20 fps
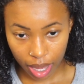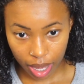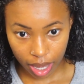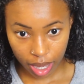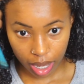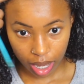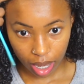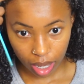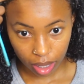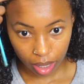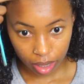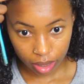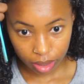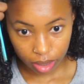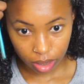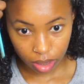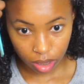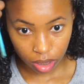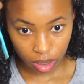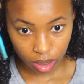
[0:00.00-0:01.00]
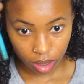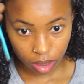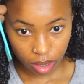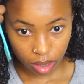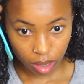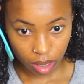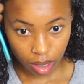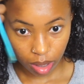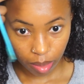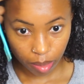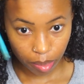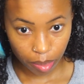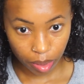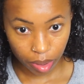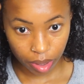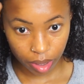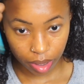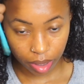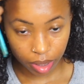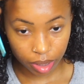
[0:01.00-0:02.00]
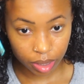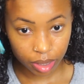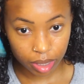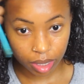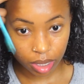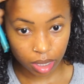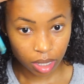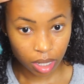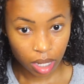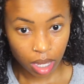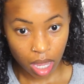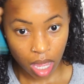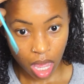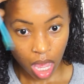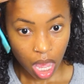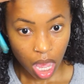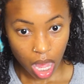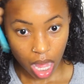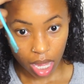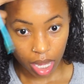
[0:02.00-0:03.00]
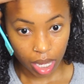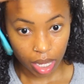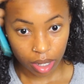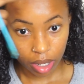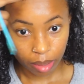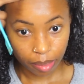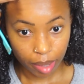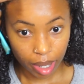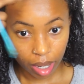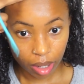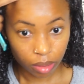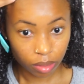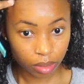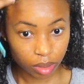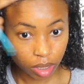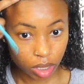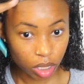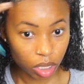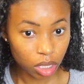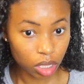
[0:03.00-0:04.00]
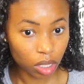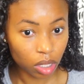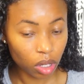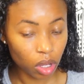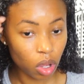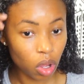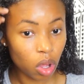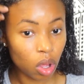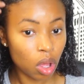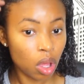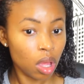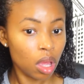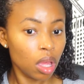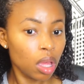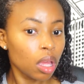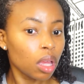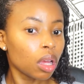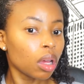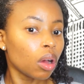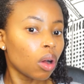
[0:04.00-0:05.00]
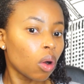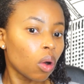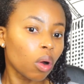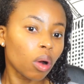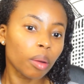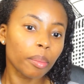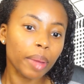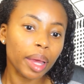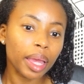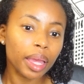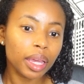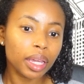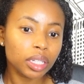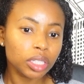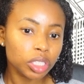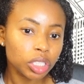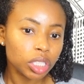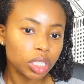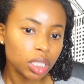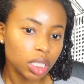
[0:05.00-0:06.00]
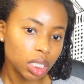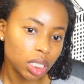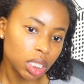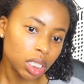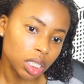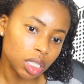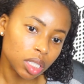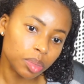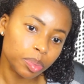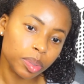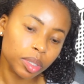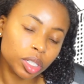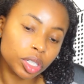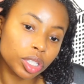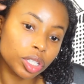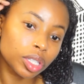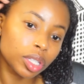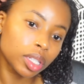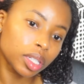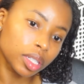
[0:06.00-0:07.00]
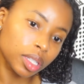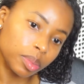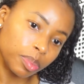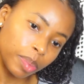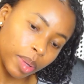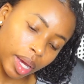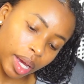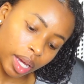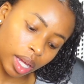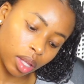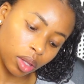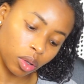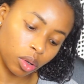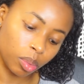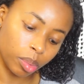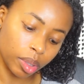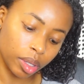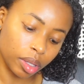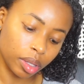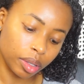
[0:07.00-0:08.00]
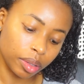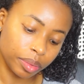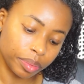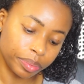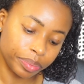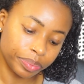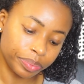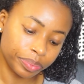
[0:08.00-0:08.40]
and I like to just put a good amount on my edges. Let's push this back a little bit.